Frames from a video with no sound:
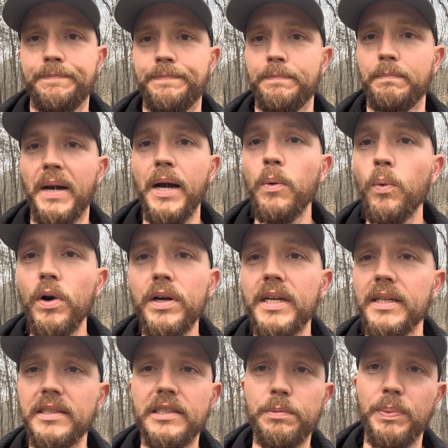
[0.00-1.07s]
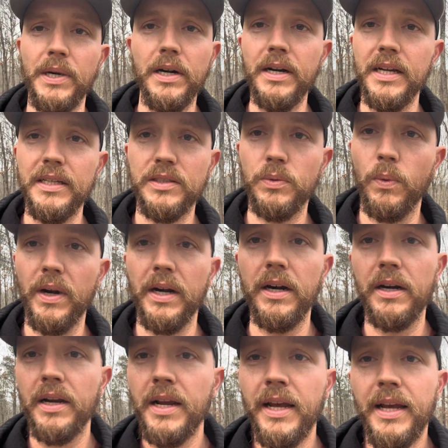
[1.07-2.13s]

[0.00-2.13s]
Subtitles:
my work experience where,